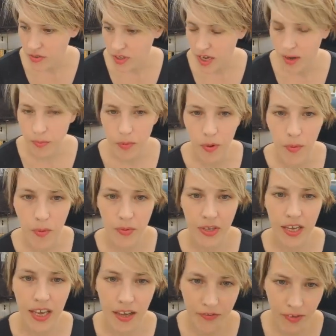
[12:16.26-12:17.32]
yeah,
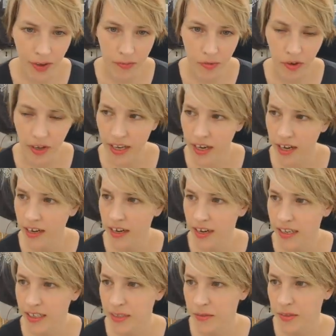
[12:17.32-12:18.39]
probably if I'm not here
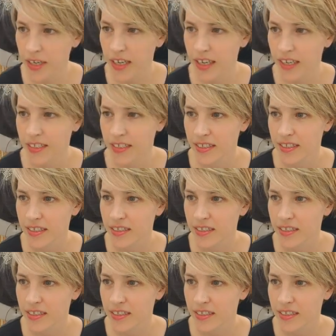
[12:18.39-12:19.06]
next week